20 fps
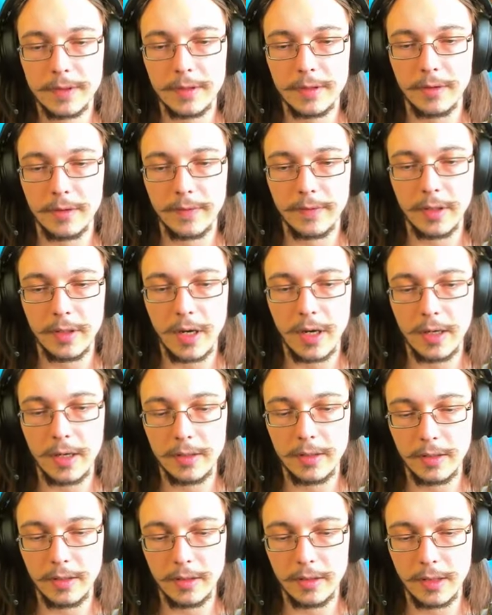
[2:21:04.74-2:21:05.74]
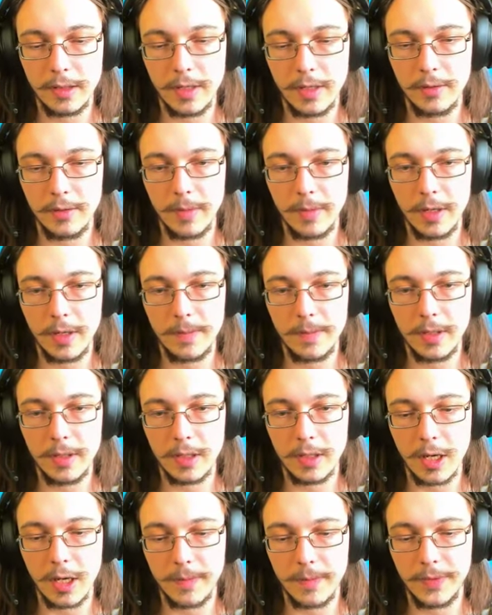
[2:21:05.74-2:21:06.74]
still over here. I th There might have been
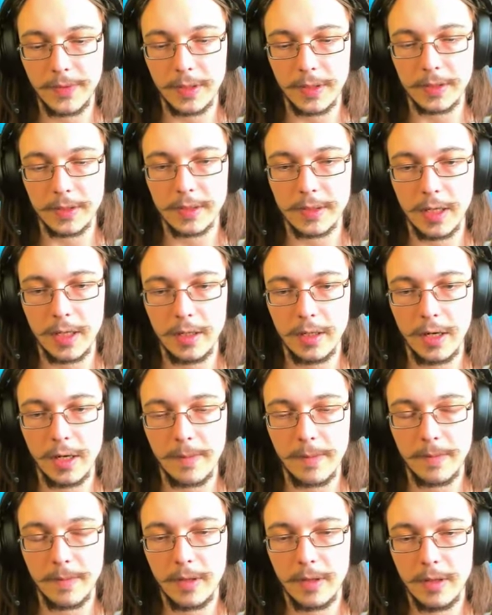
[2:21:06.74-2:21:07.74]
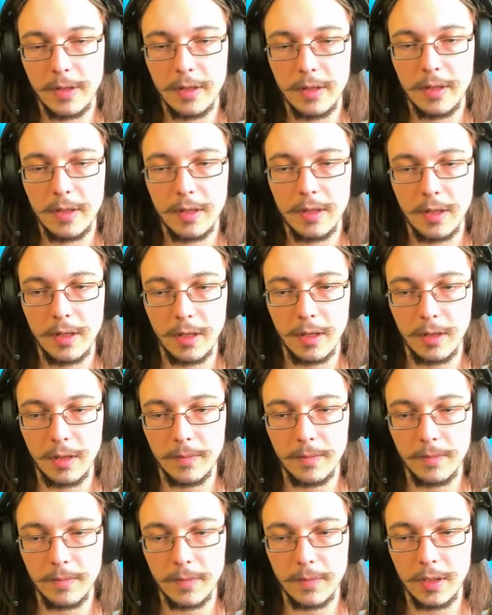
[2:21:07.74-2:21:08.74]
a couple things that ended up
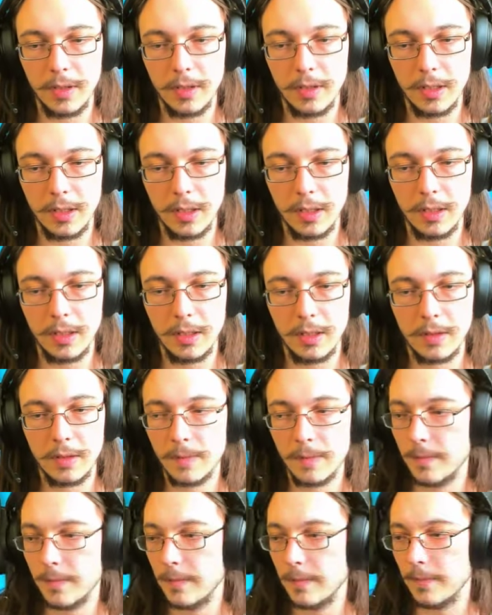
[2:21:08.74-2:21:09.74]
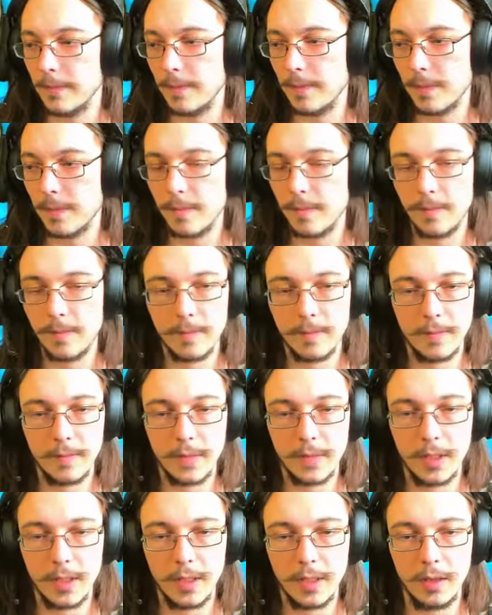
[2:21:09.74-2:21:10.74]
um, in the...
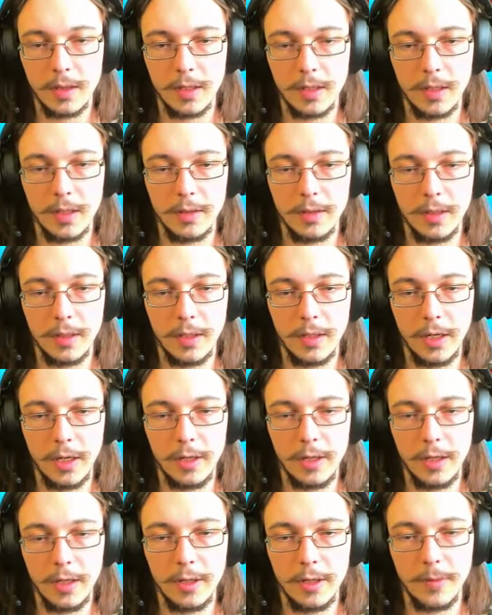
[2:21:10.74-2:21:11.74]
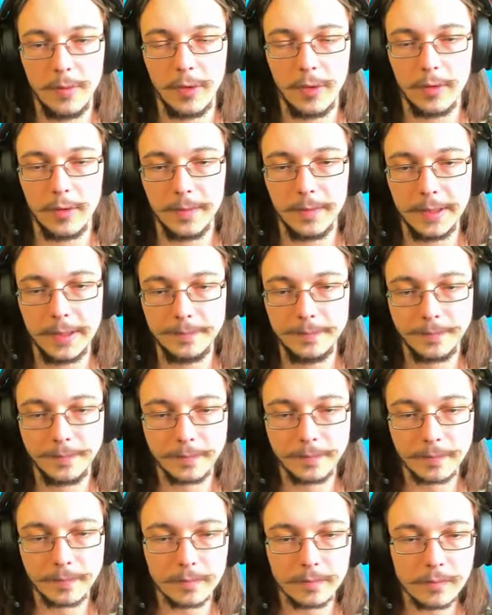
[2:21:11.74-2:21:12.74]
In, in, in the portal, but...
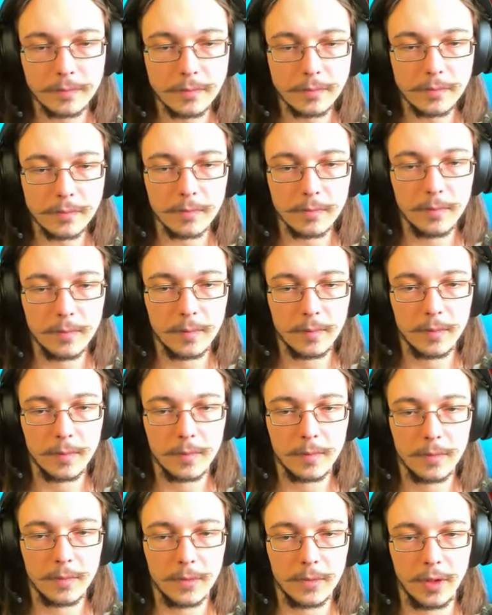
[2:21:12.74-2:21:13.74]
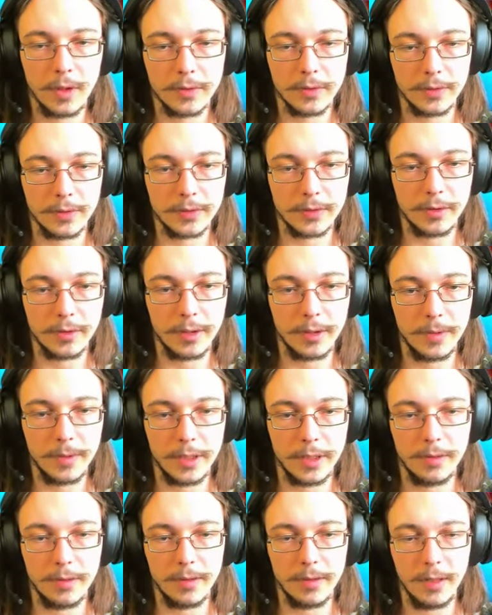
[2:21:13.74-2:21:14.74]
Also, sorry, but
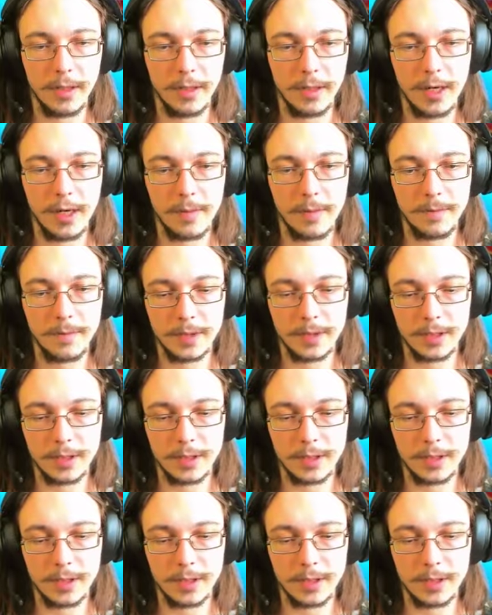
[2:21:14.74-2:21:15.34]
I ended up